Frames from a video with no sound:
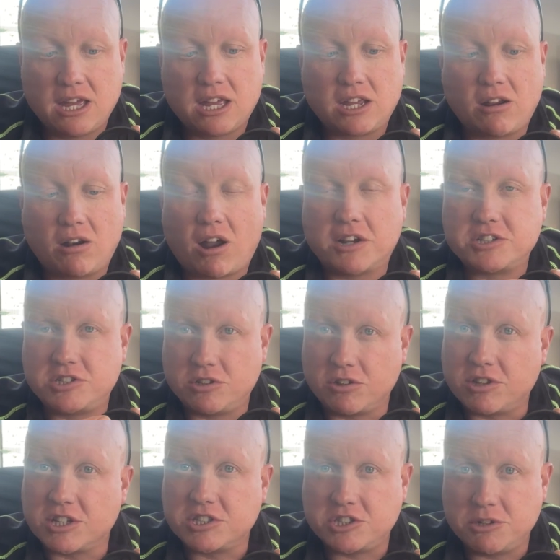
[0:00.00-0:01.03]
you like to do
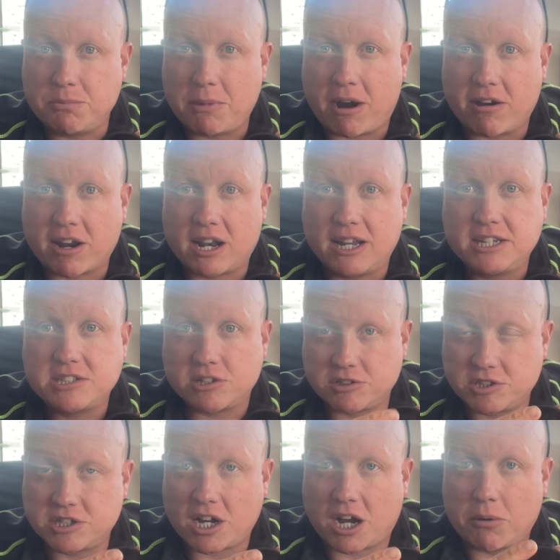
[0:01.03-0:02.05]
things numerically, so
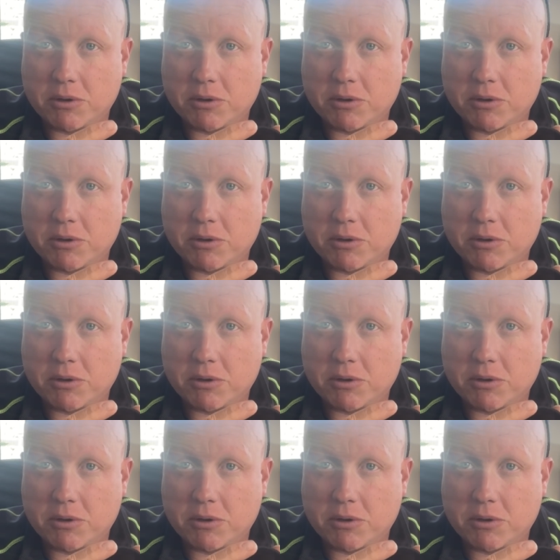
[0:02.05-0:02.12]
start